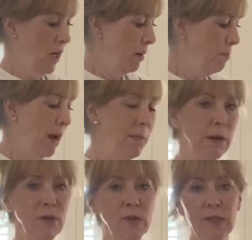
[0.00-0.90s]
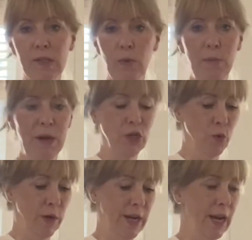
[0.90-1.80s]
My mom used to swear by
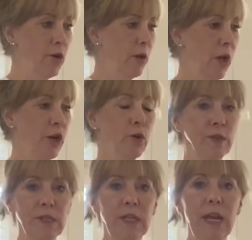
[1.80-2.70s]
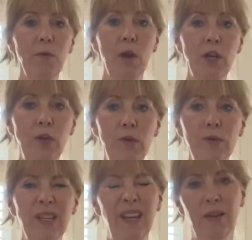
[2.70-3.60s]
shortening. I know a lot of cooks today want to
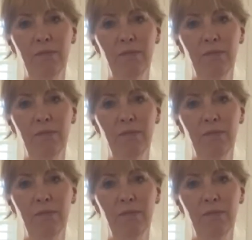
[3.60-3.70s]
use like